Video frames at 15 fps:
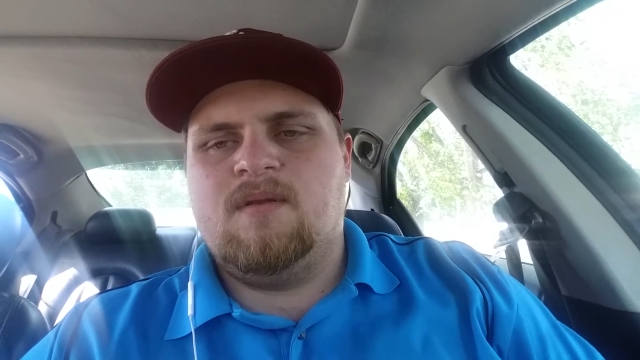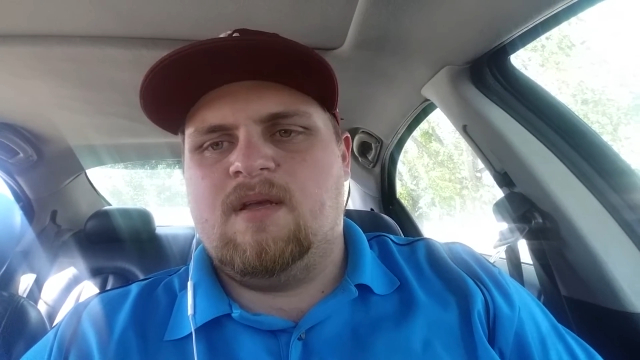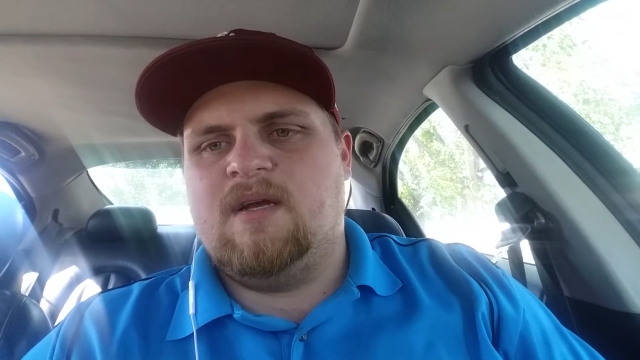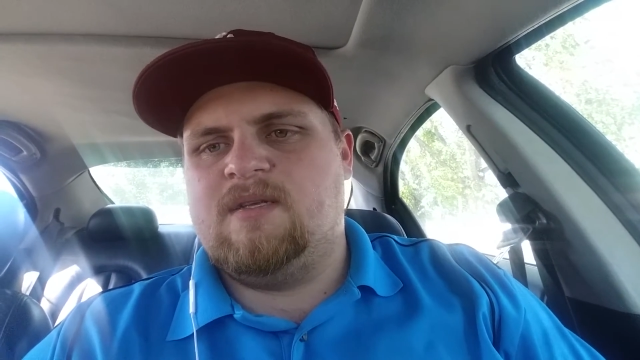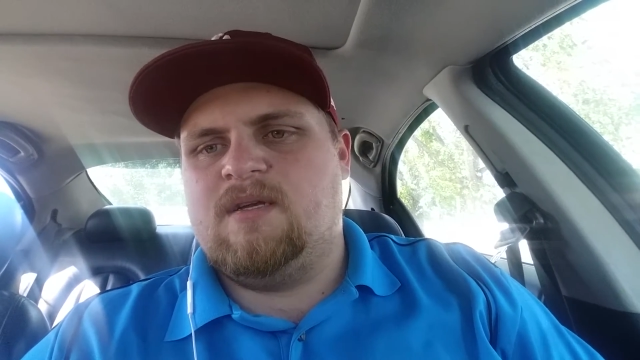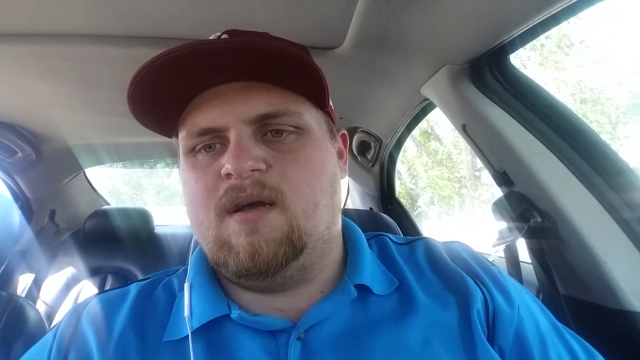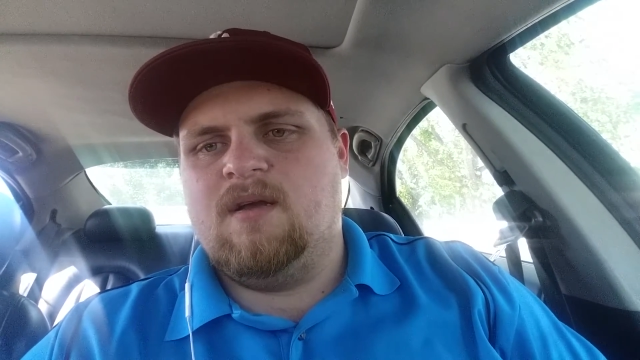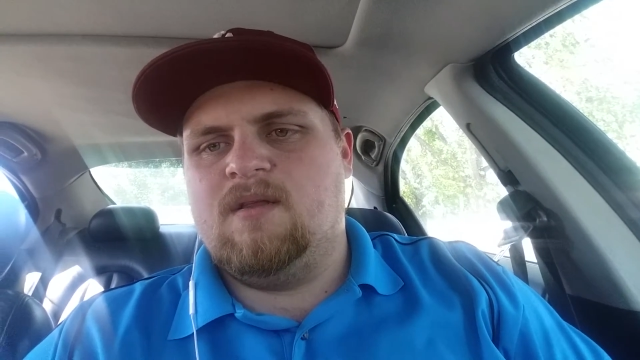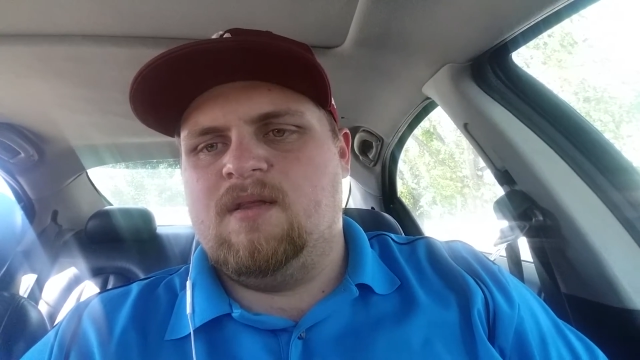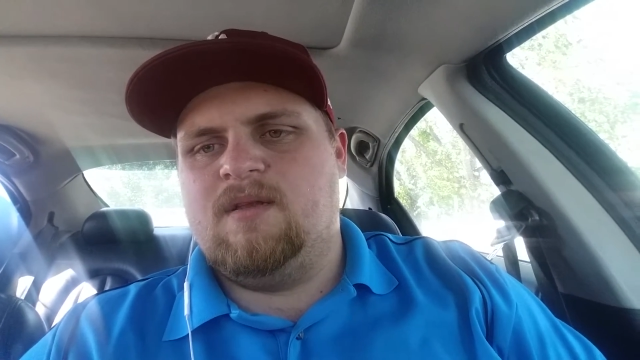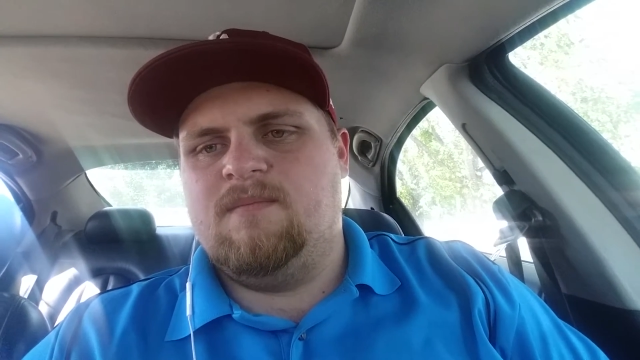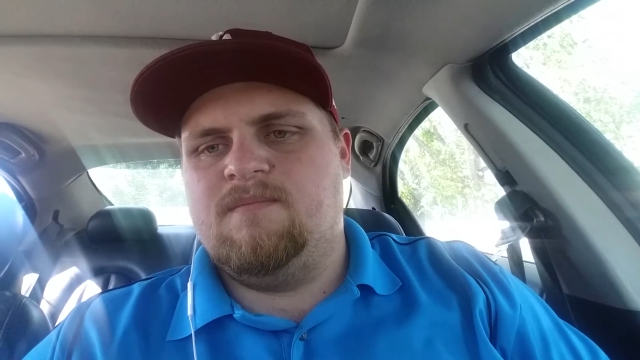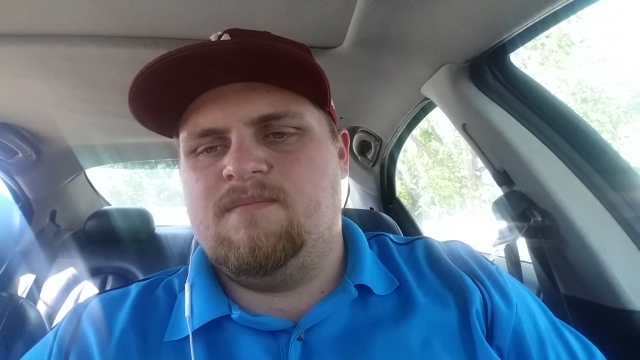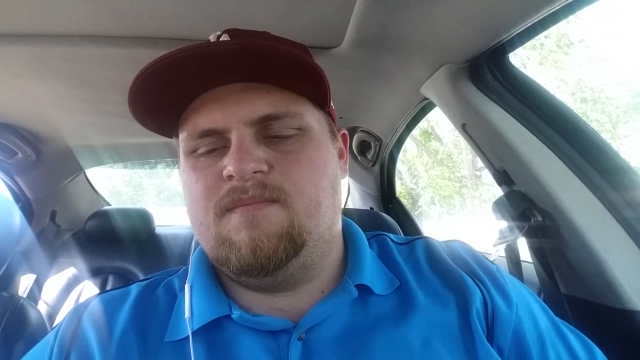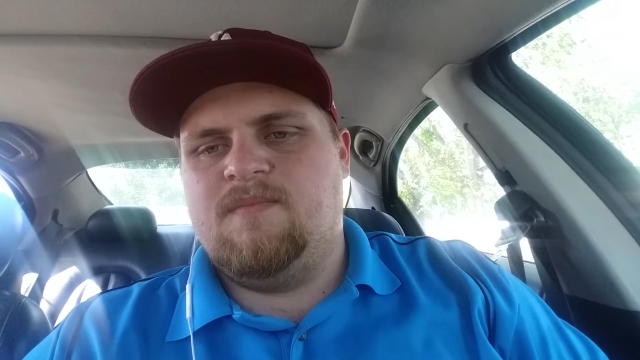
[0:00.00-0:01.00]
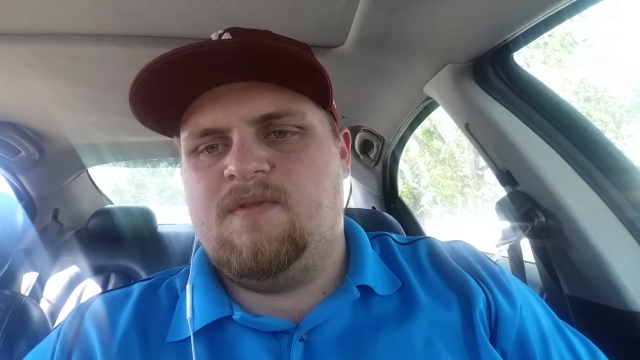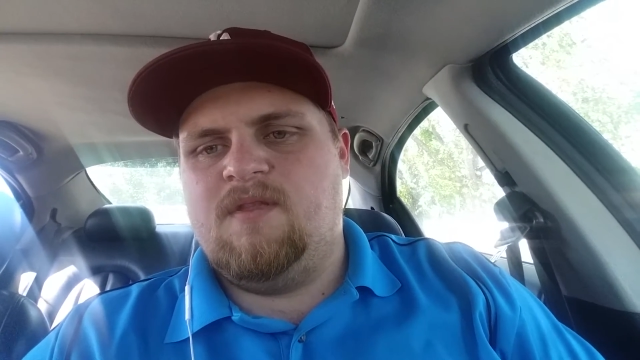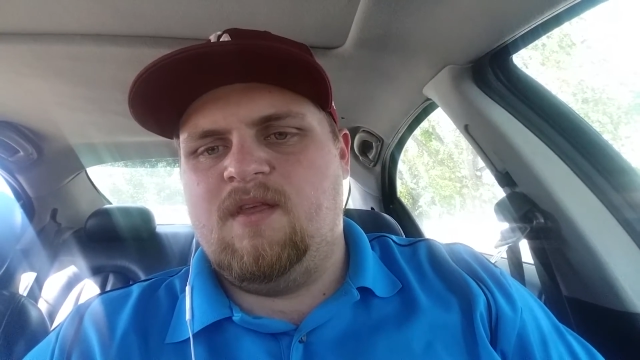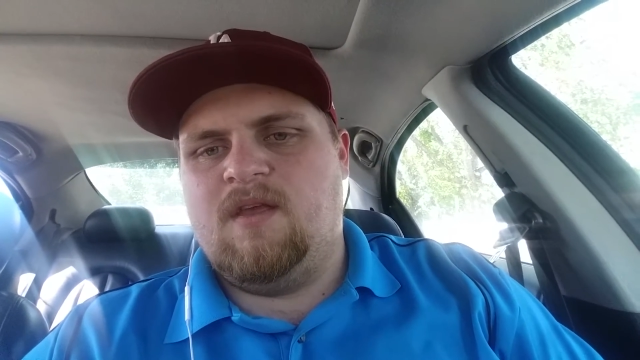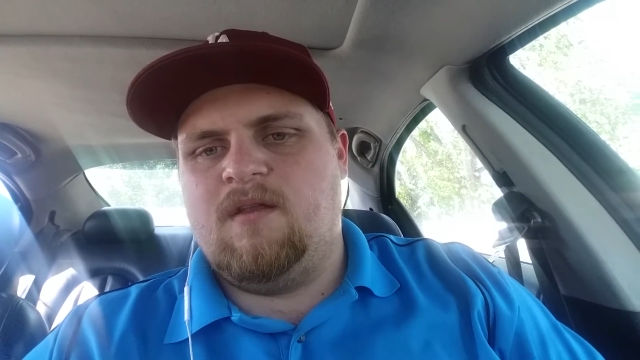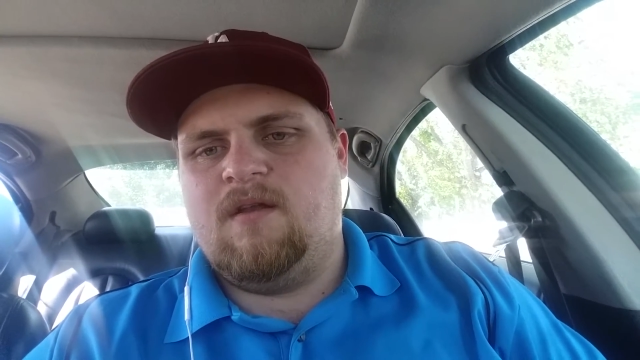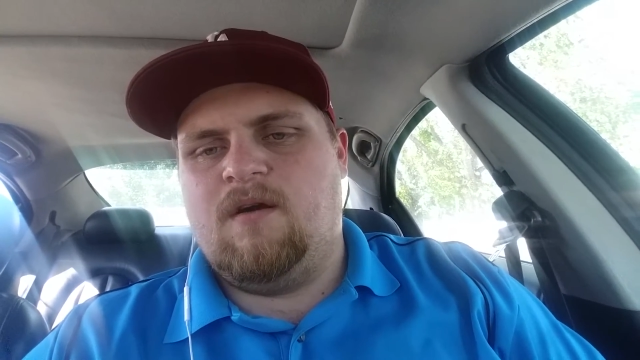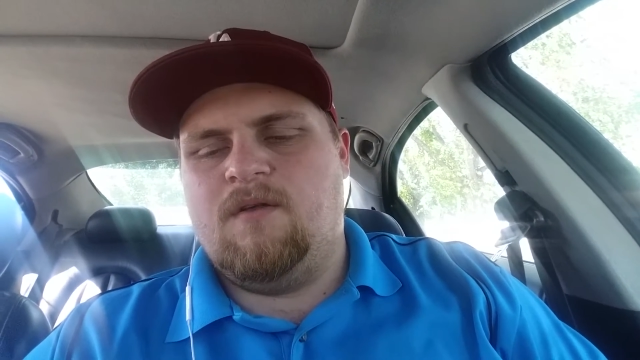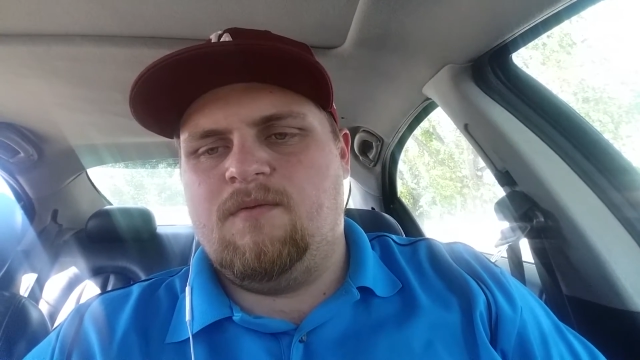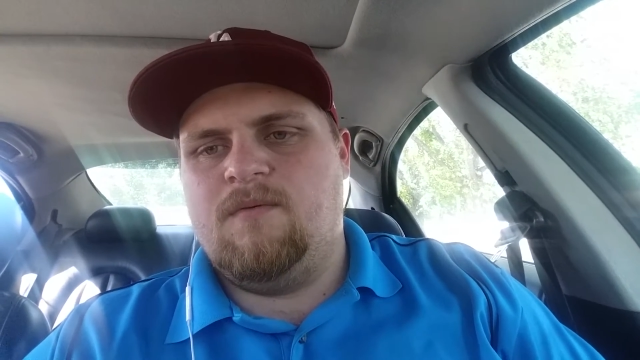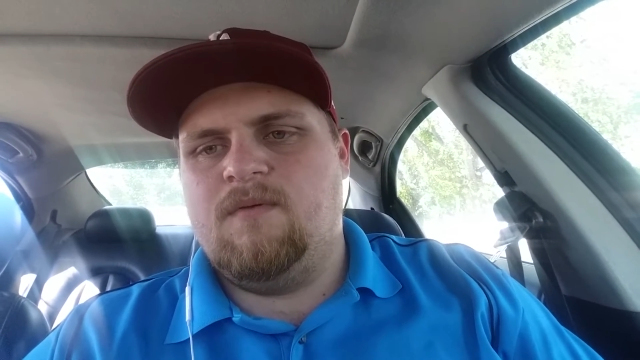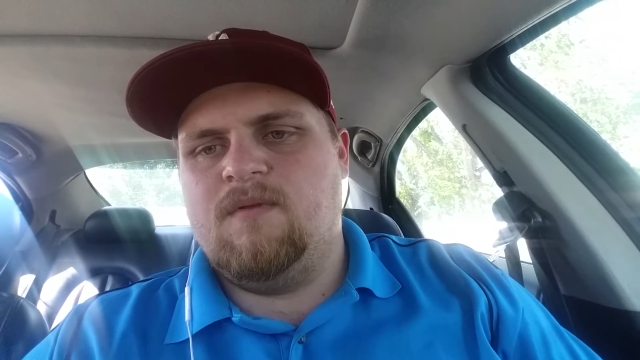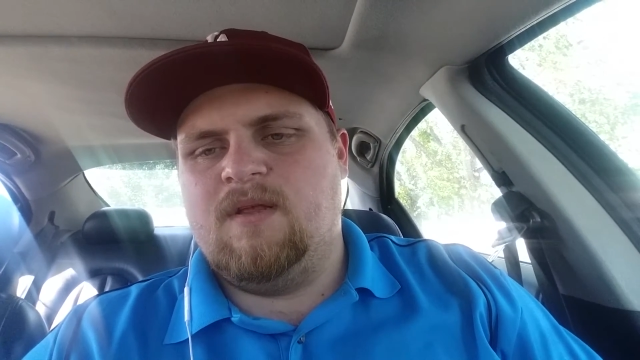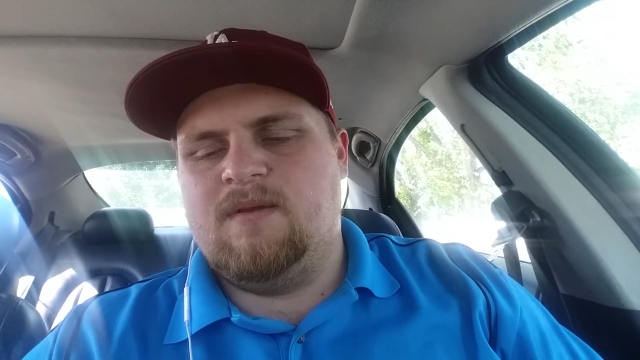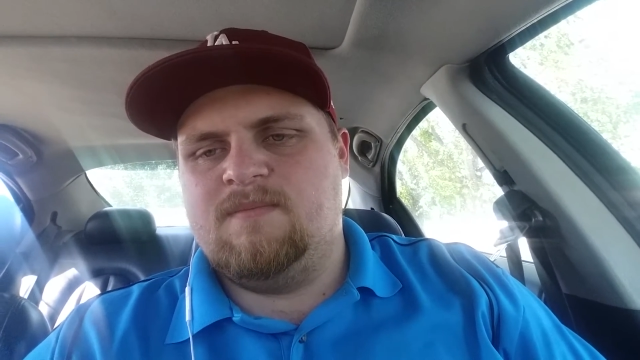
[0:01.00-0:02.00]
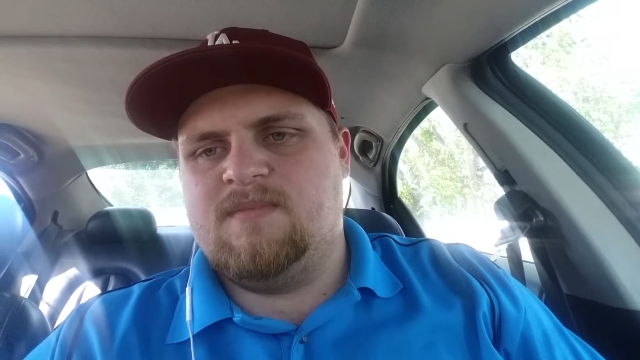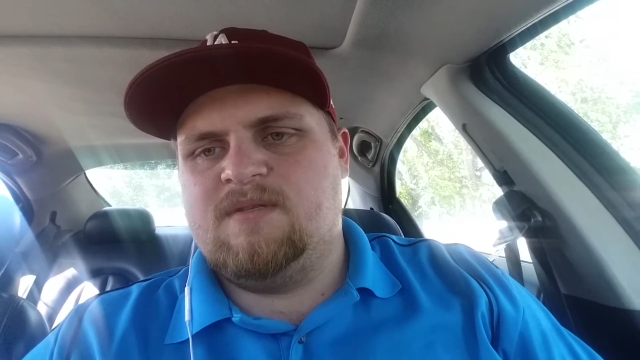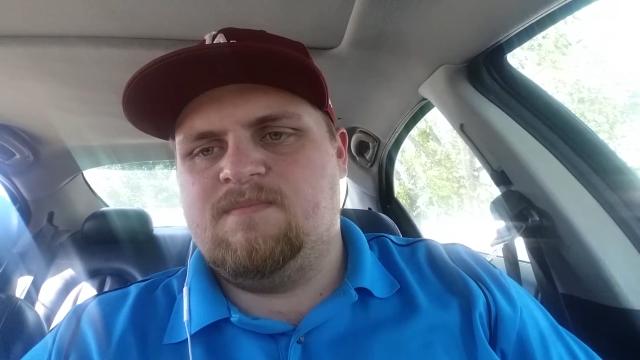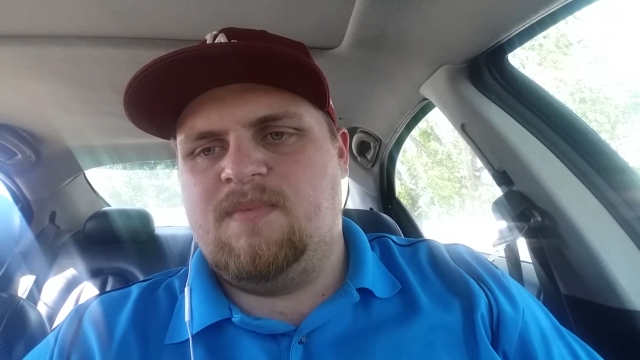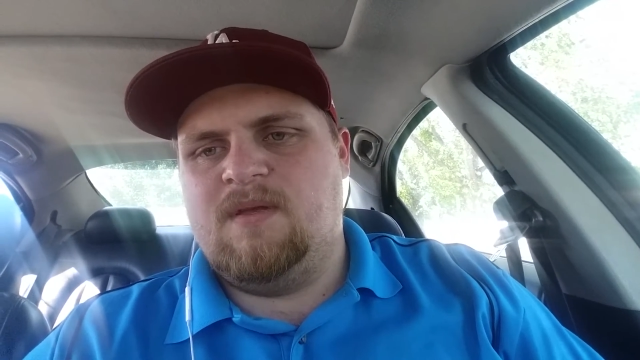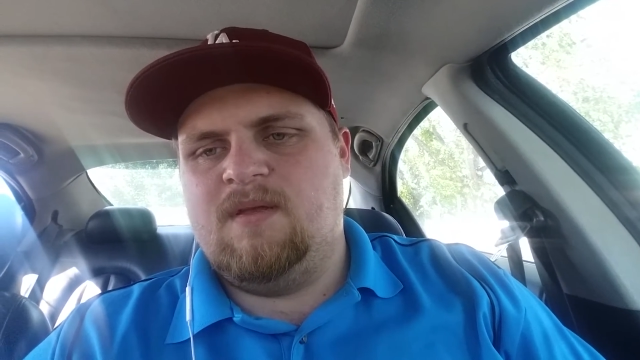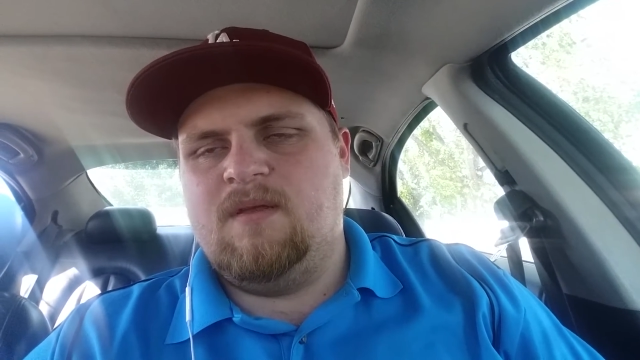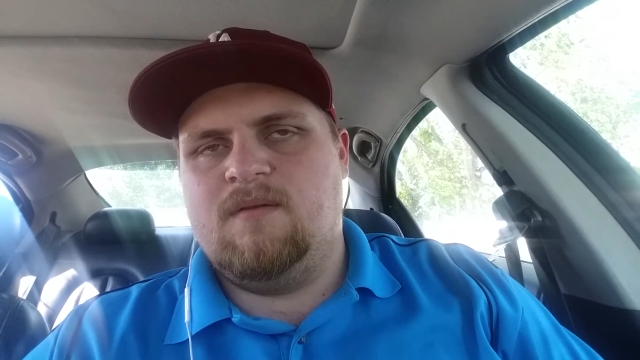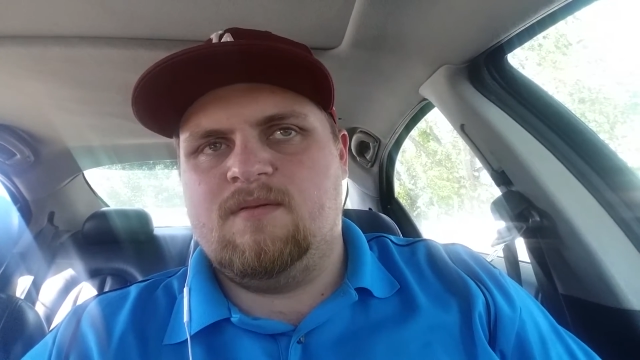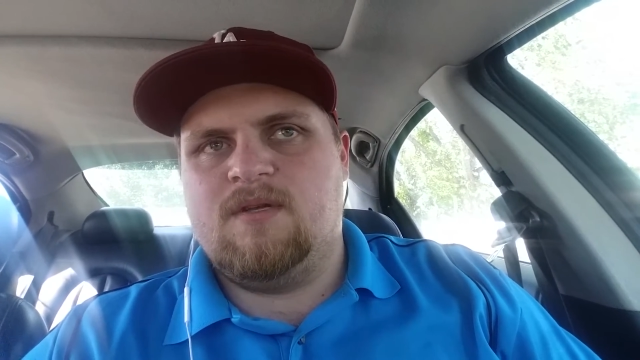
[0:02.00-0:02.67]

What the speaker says: the guy talk and let him think it all through and let him speak.